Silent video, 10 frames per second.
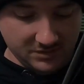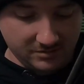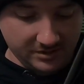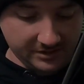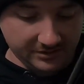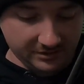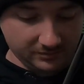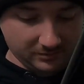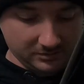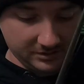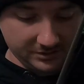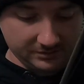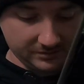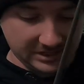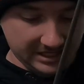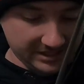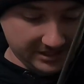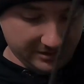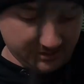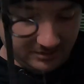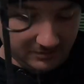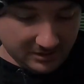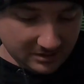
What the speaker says: maybe it is this one, because this one's not tightening up.